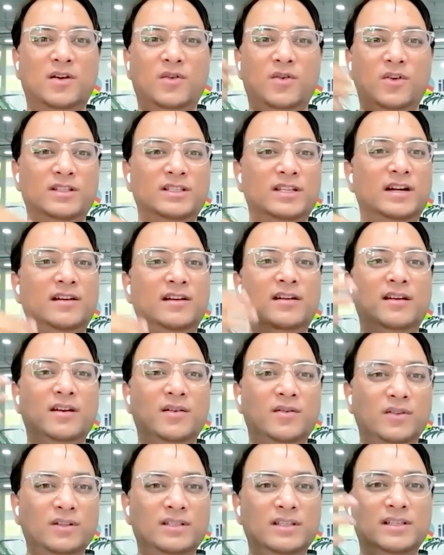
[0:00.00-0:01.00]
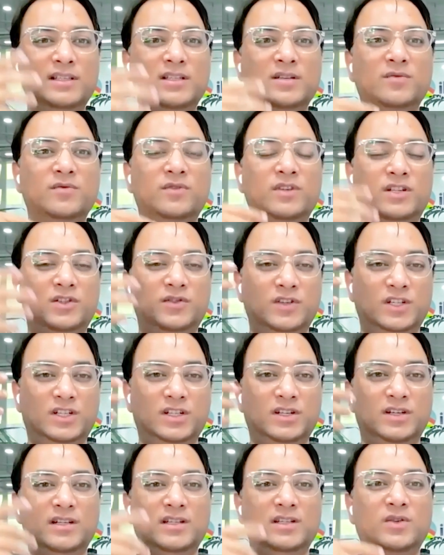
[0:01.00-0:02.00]
is our central nervous system, which
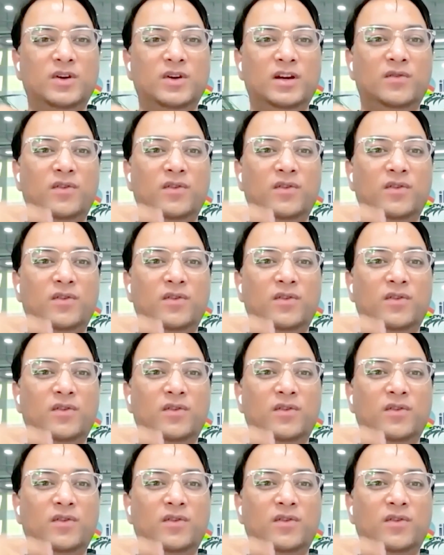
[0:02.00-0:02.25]
runs